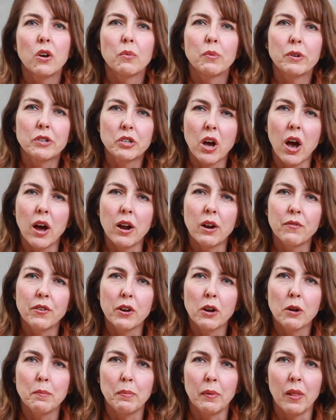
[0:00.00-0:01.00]

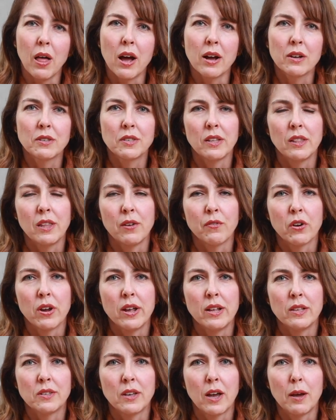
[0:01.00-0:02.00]
Ritonavir blocks the liver
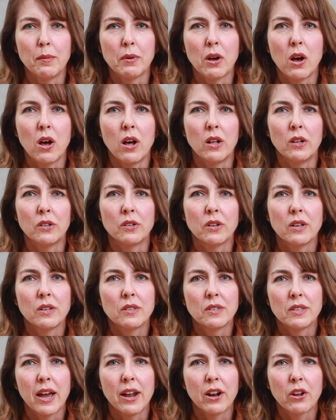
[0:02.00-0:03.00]
enzyme called
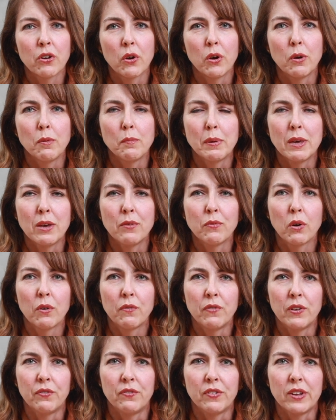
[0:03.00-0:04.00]
cytochrome
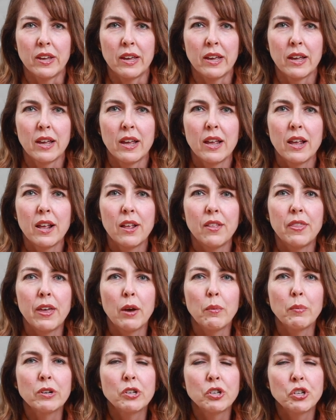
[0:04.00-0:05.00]
P450
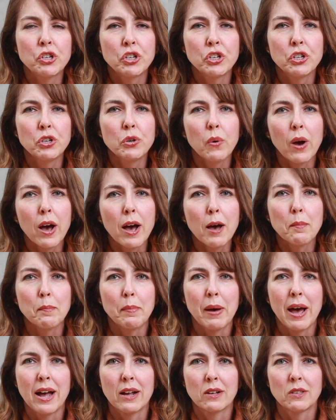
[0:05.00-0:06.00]
that would chew up
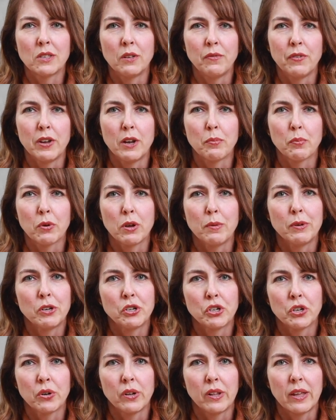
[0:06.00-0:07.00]
Paxlovid
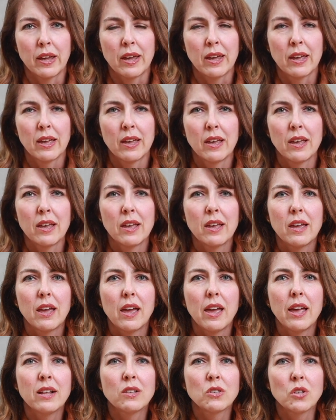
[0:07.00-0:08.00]
prematurely.
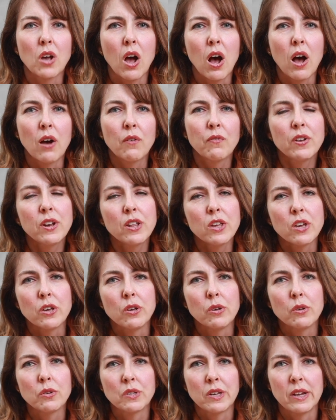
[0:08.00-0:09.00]
It's often
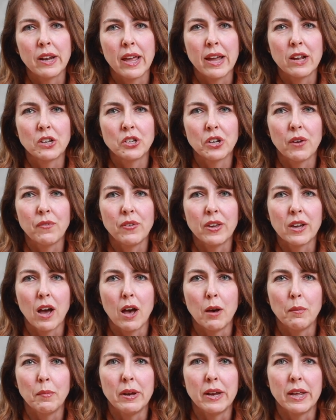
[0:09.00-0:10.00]
used in HIV
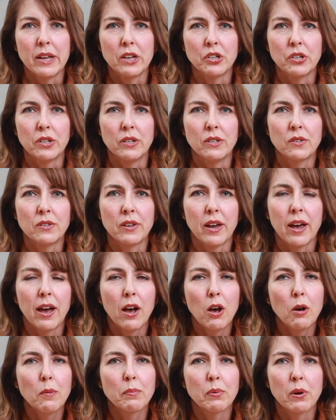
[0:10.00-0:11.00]
combinations to
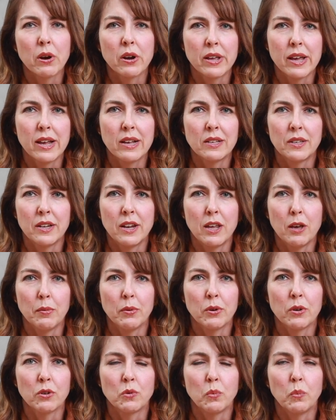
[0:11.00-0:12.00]
help protease
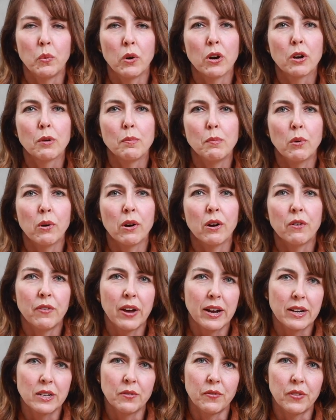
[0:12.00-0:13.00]
inhibitors work more
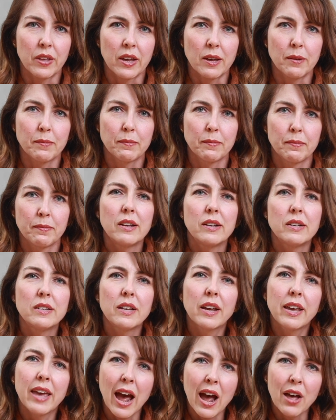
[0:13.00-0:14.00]
effectively.
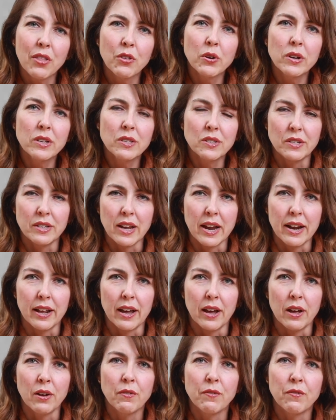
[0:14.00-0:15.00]
To gather its
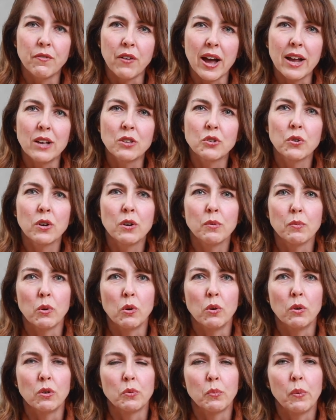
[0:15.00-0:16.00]
data, Pfizer
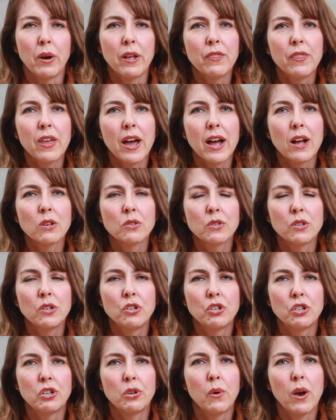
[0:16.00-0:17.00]
enrolled
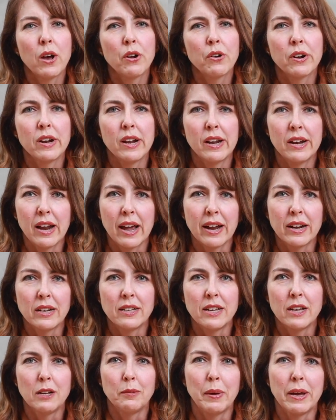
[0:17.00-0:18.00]

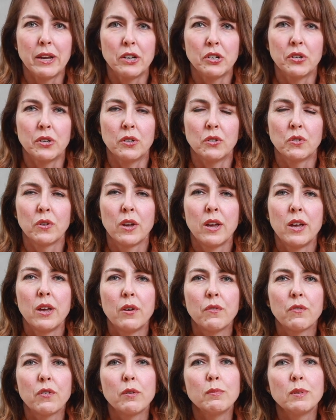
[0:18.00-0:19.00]
1,219 patients
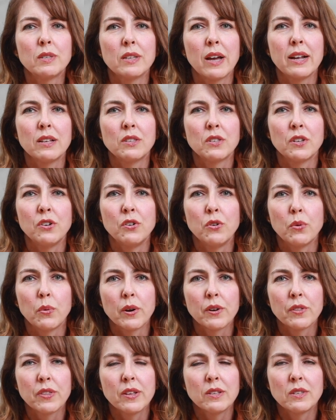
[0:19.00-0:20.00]
from sites in
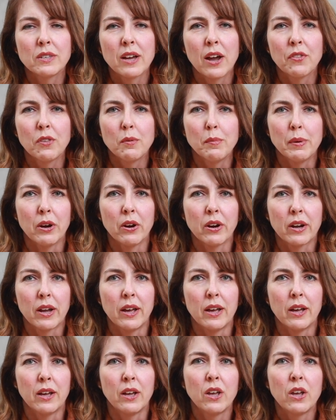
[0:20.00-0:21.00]
North and South
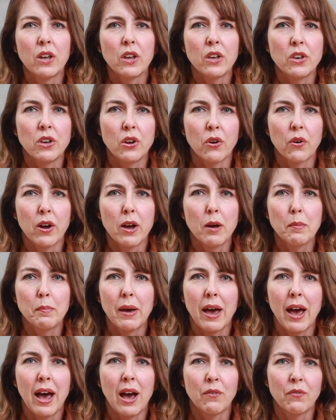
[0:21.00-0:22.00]
America, Europe,
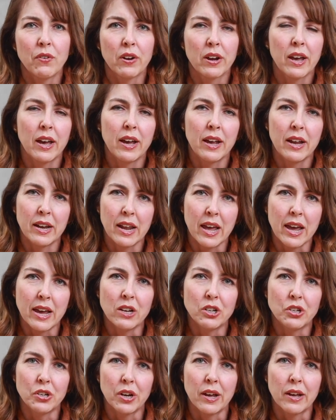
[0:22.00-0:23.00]
Africa, and
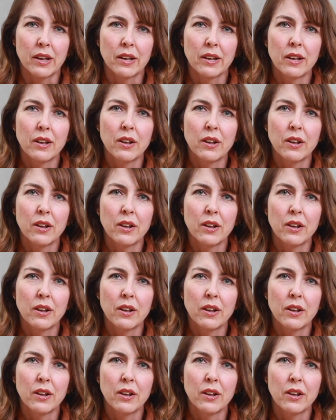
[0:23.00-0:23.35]
Asia.